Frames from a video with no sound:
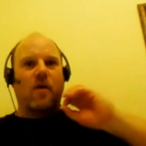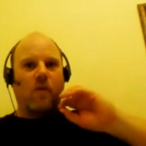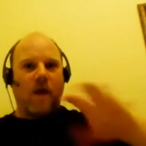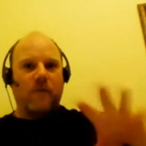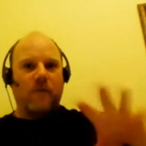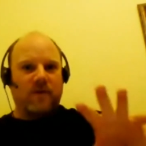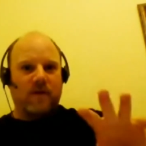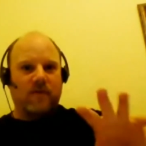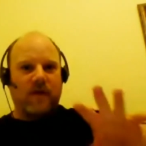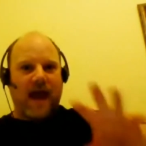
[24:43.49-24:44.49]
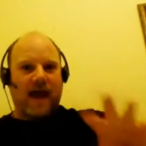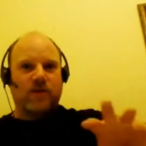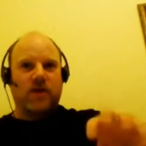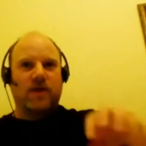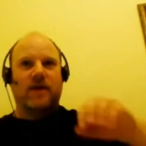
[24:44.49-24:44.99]
cooperative
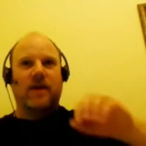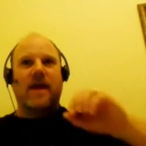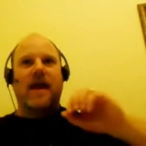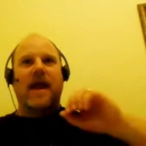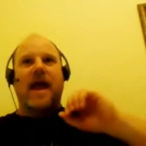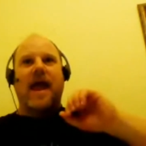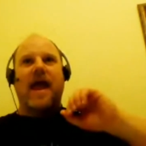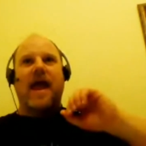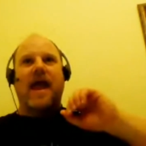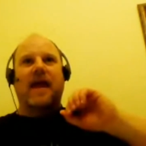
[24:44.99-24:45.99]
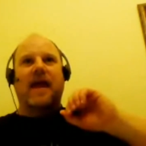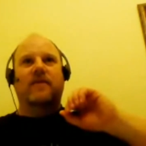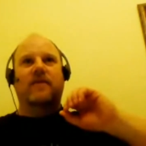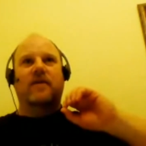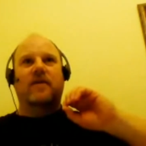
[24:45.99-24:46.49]
action
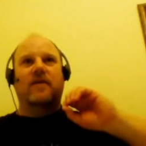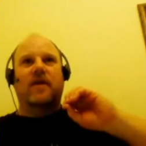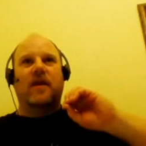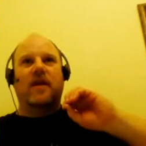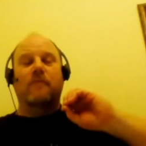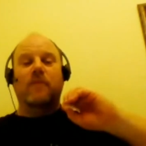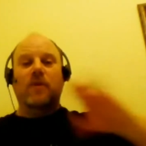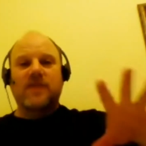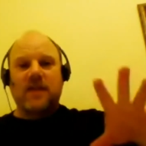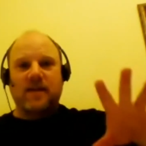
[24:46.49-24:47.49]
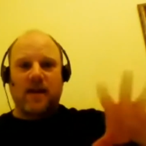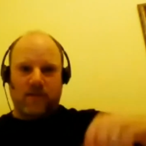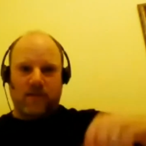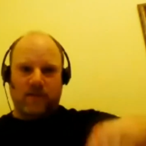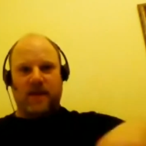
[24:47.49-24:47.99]
and amusing
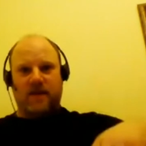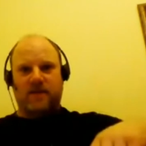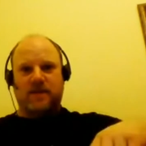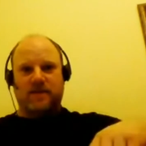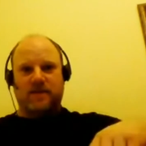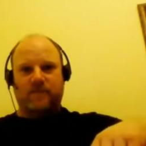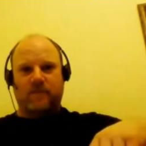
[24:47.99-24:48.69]
the other players.